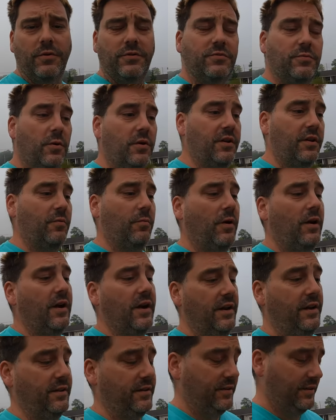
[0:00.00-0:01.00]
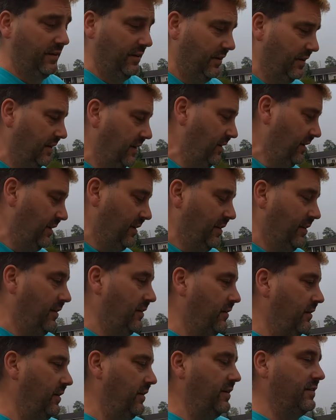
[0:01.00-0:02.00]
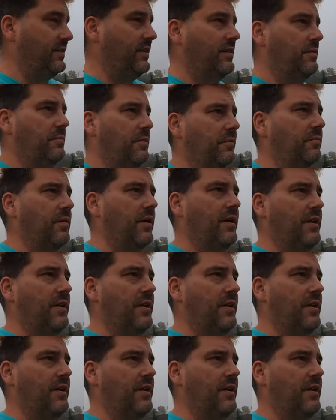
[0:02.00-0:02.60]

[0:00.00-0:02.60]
120 wide. Like I said, the bit